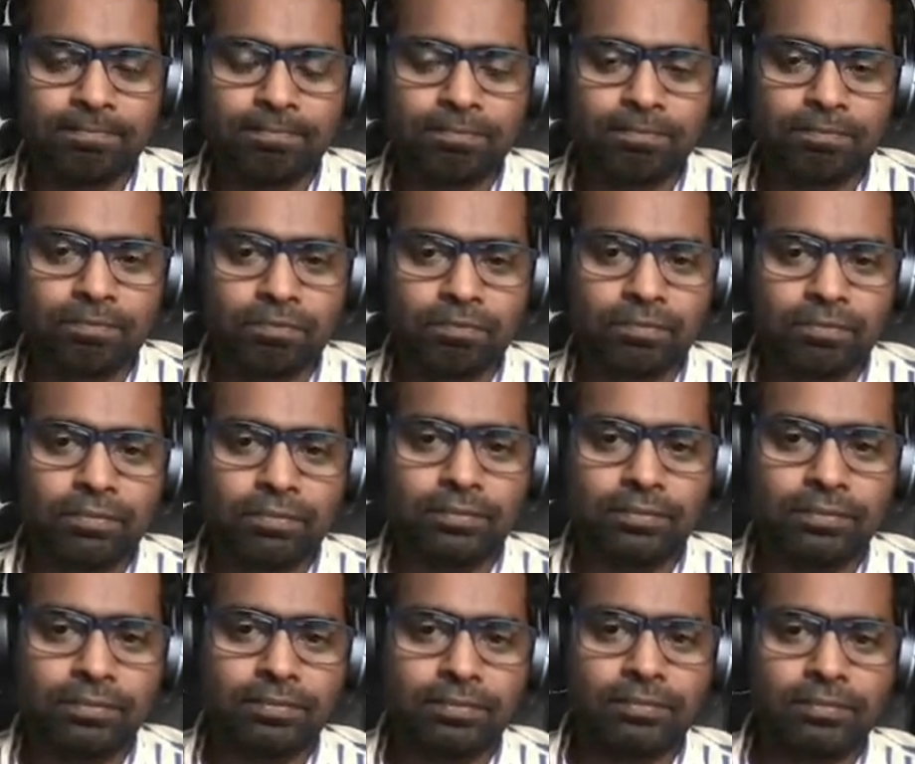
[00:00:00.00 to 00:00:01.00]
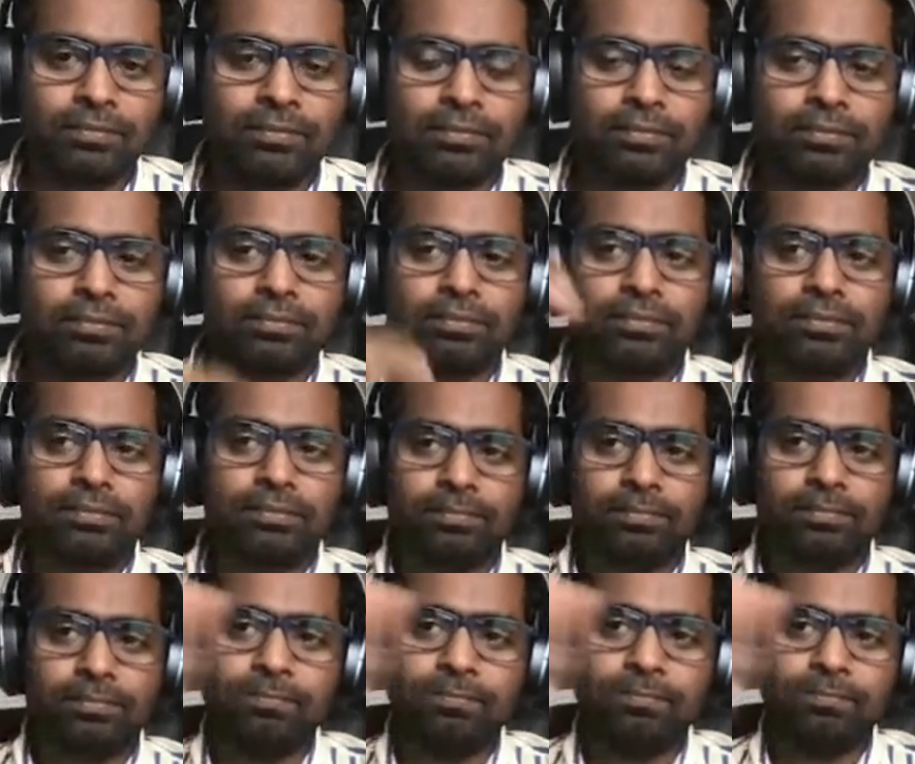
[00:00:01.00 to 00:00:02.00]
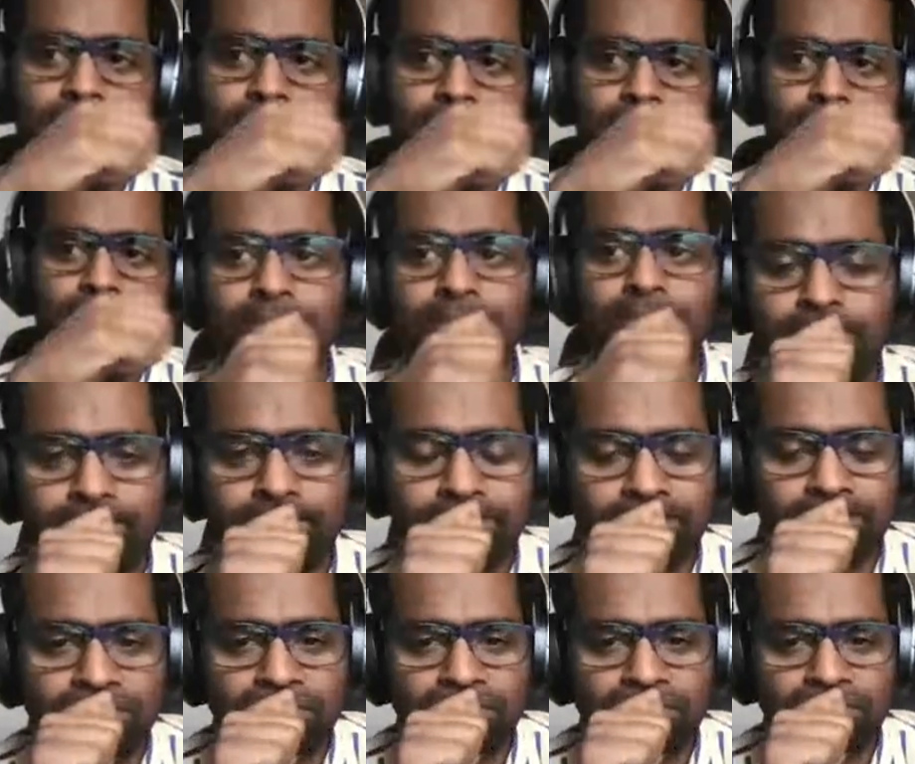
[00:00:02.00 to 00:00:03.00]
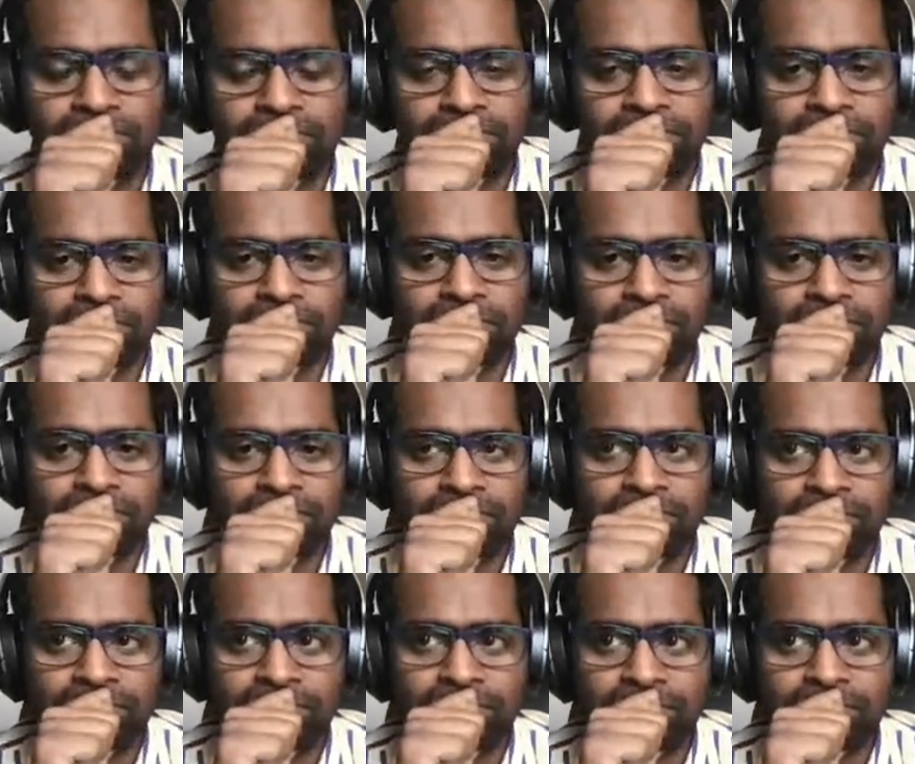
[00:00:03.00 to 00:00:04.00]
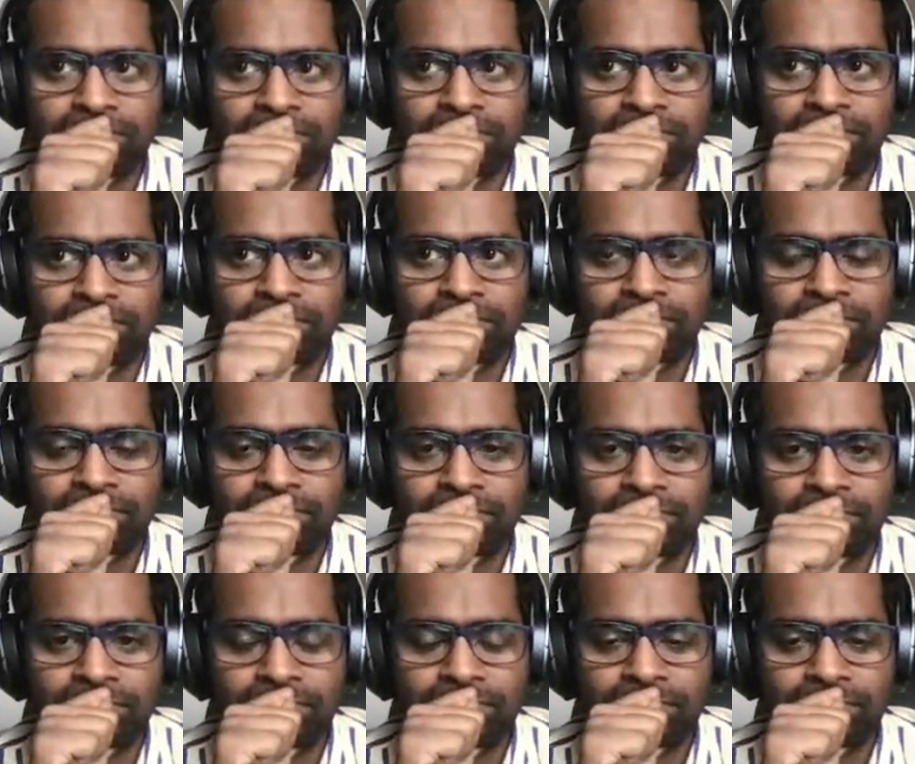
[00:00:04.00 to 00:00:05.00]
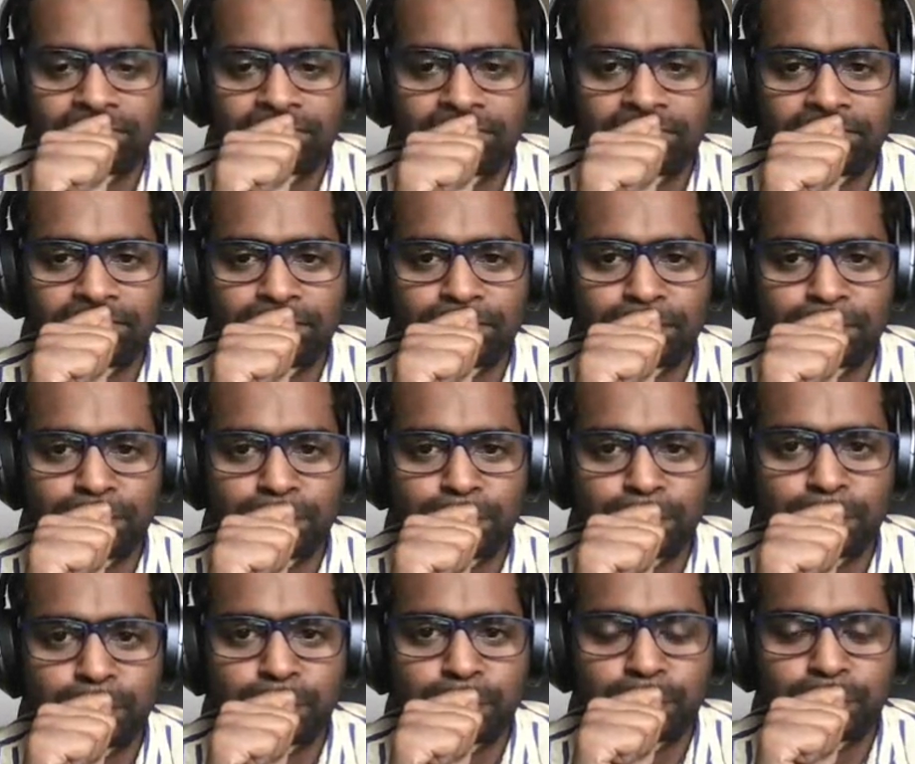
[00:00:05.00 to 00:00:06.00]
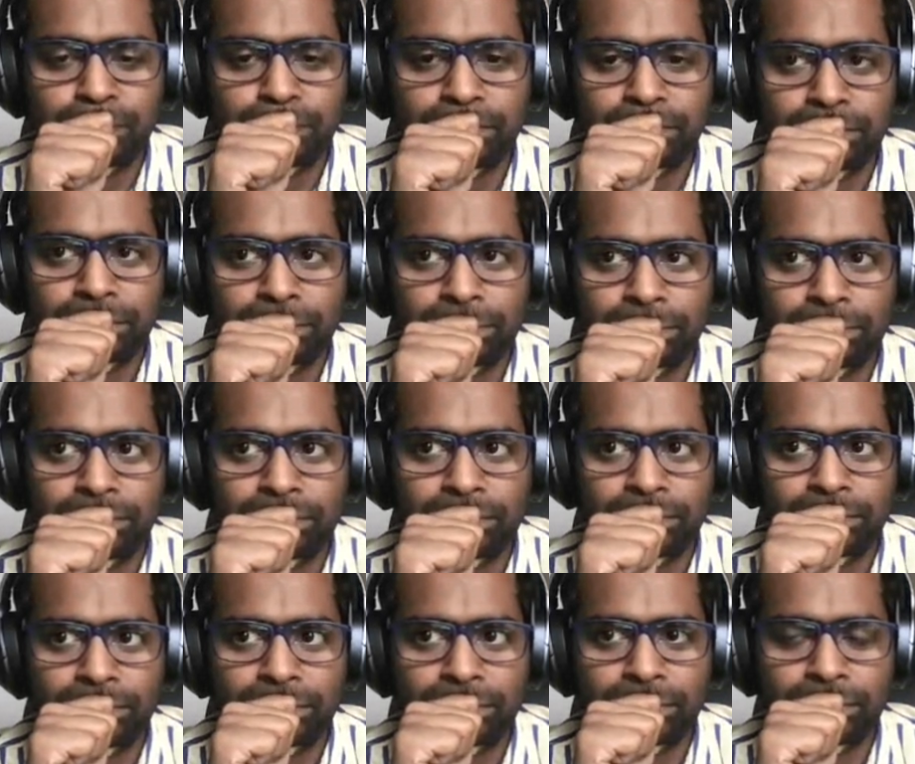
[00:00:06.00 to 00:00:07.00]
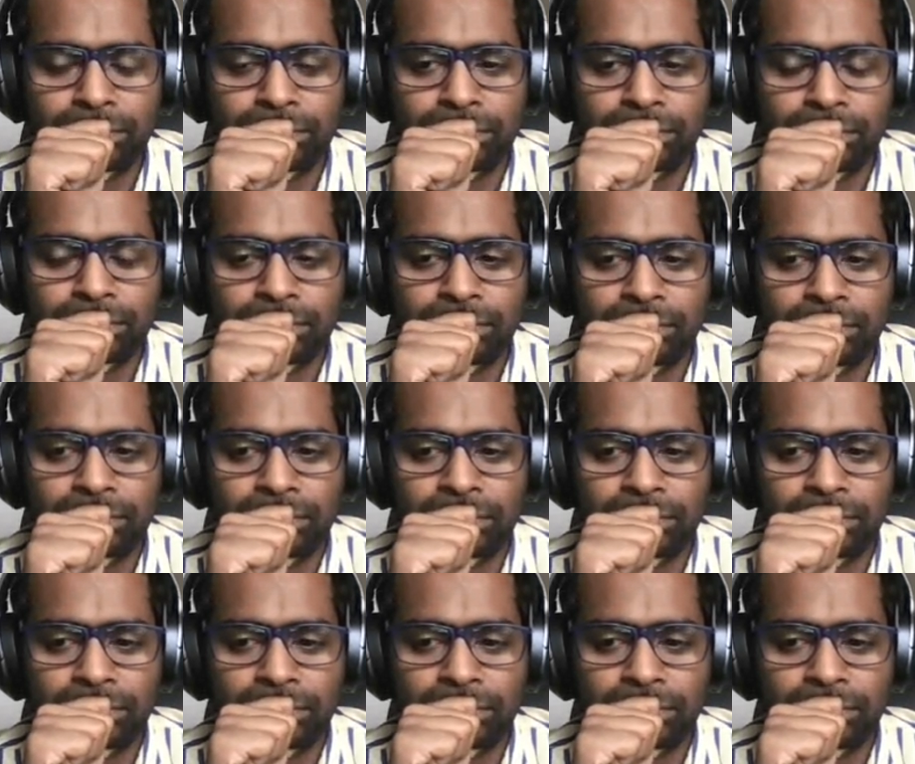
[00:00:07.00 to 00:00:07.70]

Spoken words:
[no speech]